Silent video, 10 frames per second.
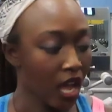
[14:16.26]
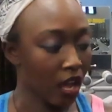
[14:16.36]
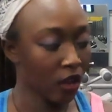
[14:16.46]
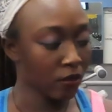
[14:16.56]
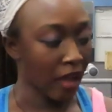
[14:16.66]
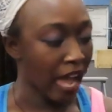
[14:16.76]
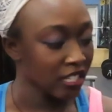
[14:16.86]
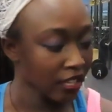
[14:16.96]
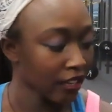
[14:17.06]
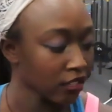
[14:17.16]
Um, I
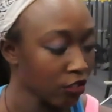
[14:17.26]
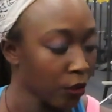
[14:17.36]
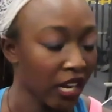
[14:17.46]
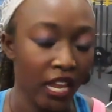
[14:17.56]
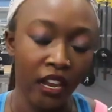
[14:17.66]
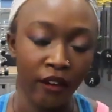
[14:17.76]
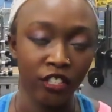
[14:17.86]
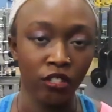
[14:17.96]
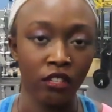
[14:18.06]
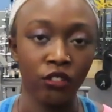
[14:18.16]
just like it doing it here
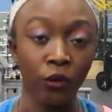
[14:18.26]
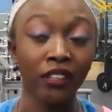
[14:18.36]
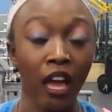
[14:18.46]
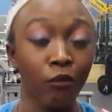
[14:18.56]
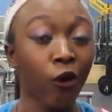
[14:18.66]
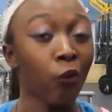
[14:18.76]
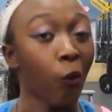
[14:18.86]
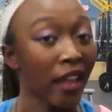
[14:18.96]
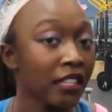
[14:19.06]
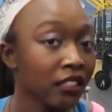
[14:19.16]
because you can do a lot more
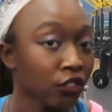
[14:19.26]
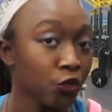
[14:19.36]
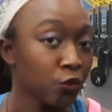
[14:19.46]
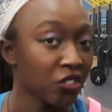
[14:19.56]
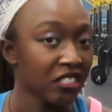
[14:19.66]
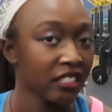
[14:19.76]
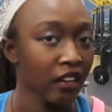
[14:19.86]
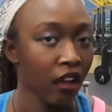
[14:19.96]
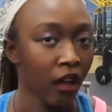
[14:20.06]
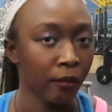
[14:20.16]
weight than you would
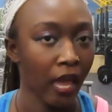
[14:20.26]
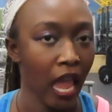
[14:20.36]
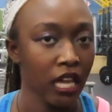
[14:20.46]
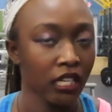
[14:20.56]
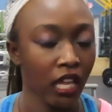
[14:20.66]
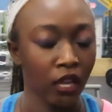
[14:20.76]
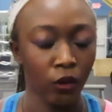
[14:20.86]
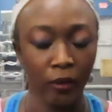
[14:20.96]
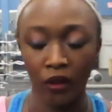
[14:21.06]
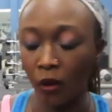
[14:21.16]
um, at a
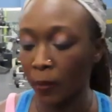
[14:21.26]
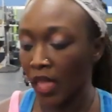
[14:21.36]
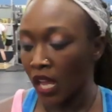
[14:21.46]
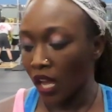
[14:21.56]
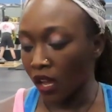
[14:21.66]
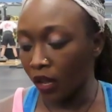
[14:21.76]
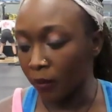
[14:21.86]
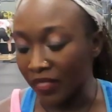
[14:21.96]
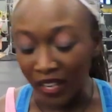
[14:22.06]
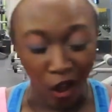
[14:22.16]
kettlebell.
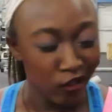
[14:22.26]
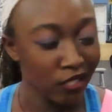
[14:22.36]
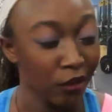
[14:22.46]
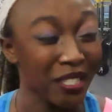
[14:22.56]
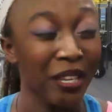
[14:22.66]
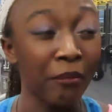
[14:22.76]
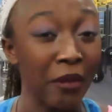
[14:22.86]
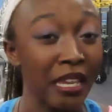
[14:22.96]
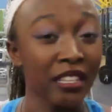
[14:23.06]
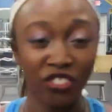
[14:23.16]
Um, and then also to
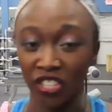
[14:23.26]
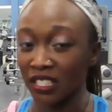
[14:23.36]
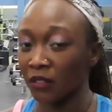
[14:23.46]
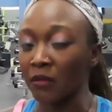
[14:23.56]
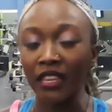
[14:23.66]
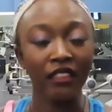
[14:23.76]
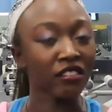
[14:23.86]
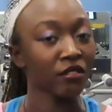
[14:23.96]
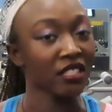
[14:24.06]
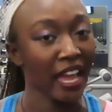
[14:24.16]
me, this is just to me,
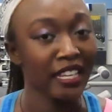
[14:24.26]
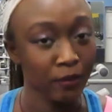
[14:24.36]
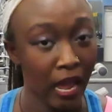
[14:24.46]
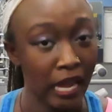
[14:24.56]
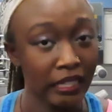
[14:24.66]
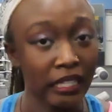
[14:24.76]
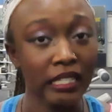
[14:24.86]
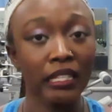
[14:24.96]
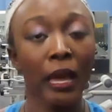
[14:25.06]
there's no science behind this,